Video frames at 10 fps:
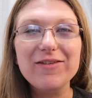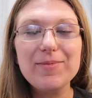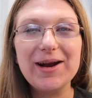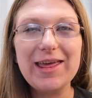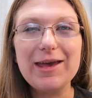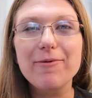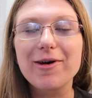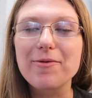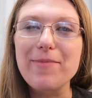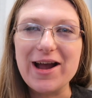everybody,
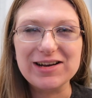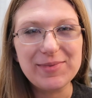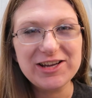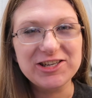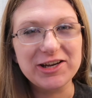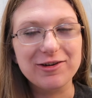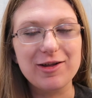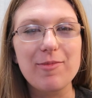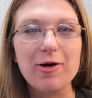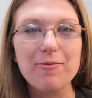welcome back to my channel
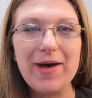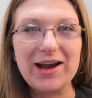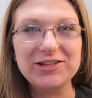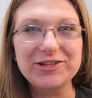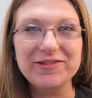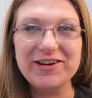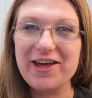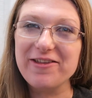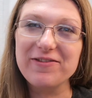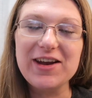and welcome back to
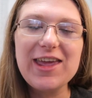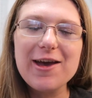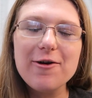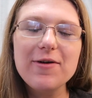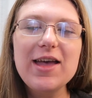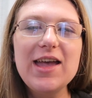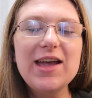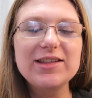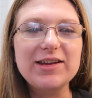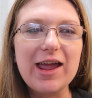another video.
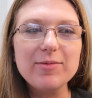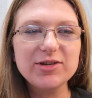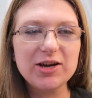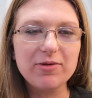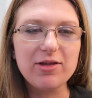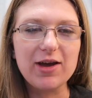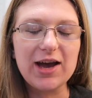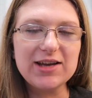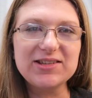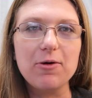Today I'm sharing with you
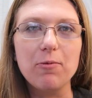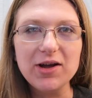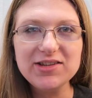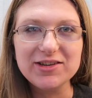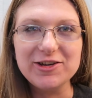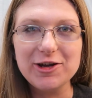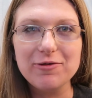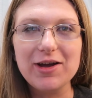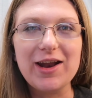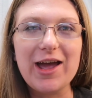guys what's
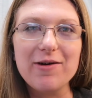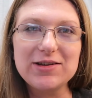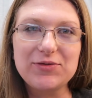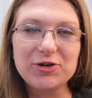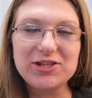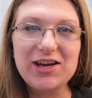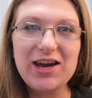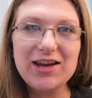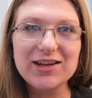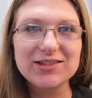new in i O S
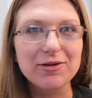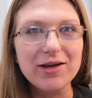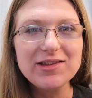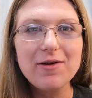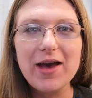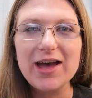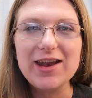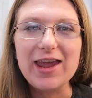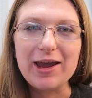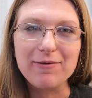fourteen, so let's go ahead
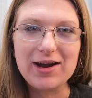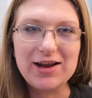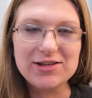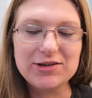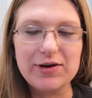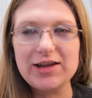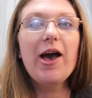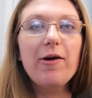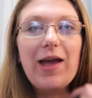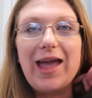and get right into it.
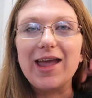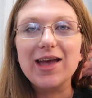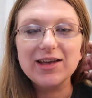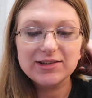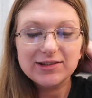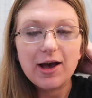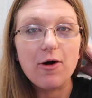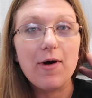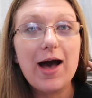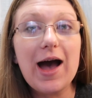Okay,
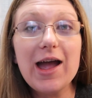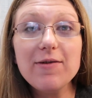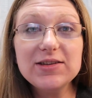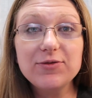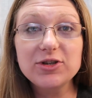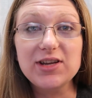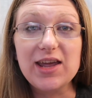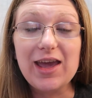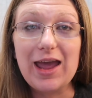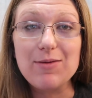so i O S
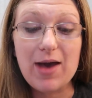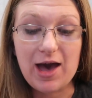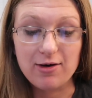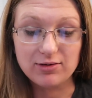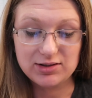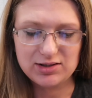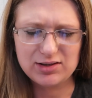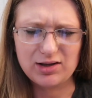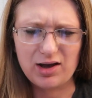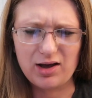fourteen came out uh,